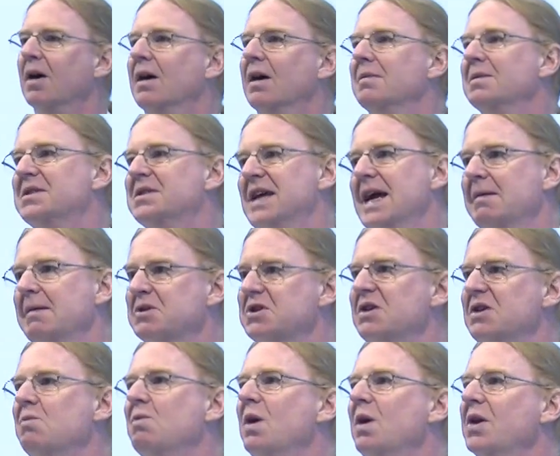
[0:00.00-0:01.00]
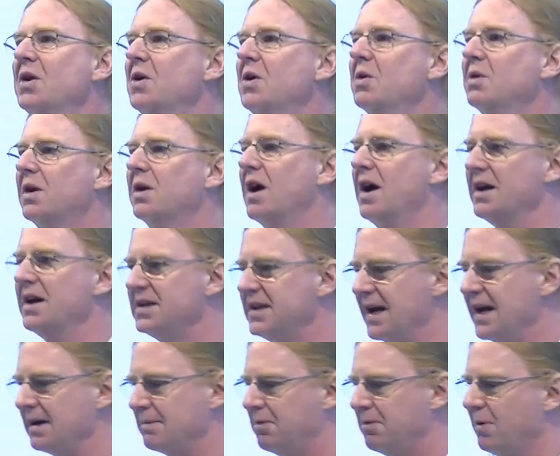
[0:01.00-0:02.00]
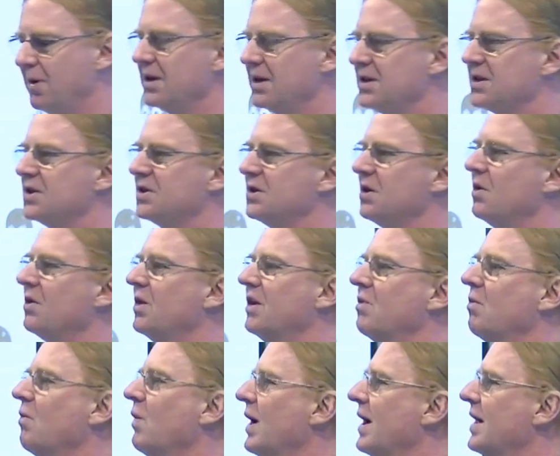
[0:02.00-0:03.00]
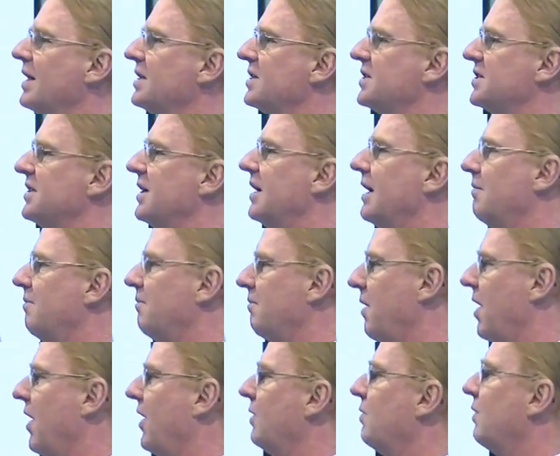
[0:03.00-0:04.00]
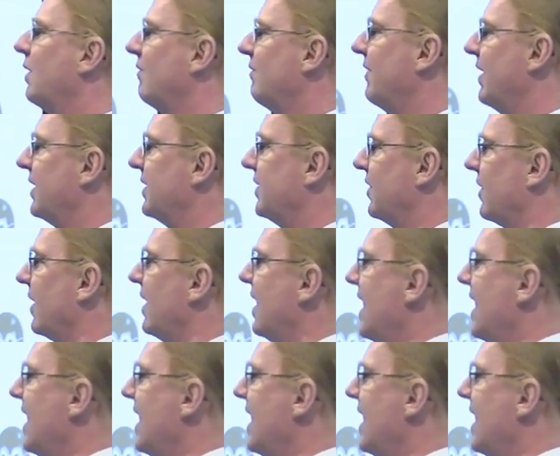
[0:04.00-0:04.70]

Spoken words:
Establishing well-known contact points so that when some hardware vendor